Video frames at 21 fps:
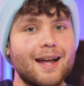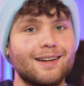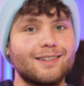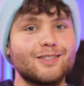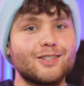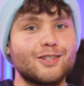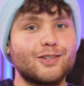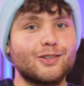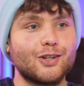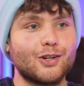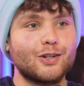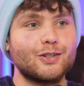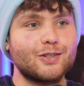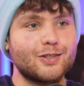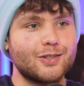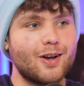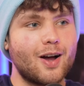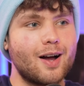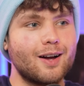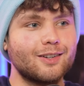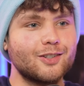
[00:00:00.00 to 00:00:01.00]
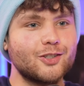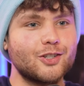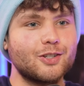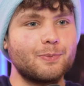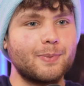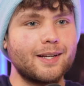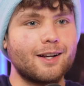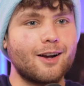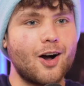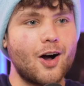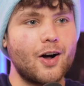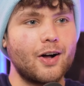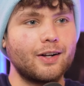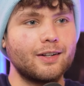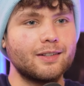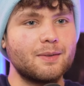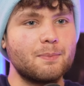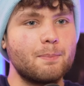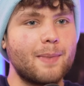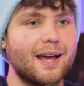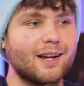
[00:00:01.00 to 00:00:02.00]
Megan's third song should be
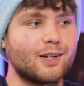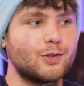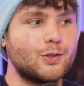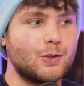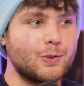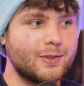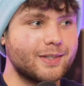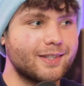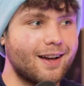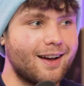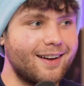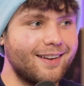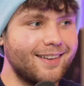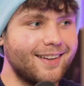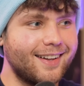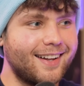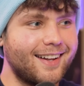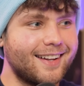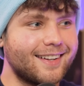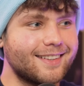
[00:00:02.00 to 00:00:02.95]
called Megdusa,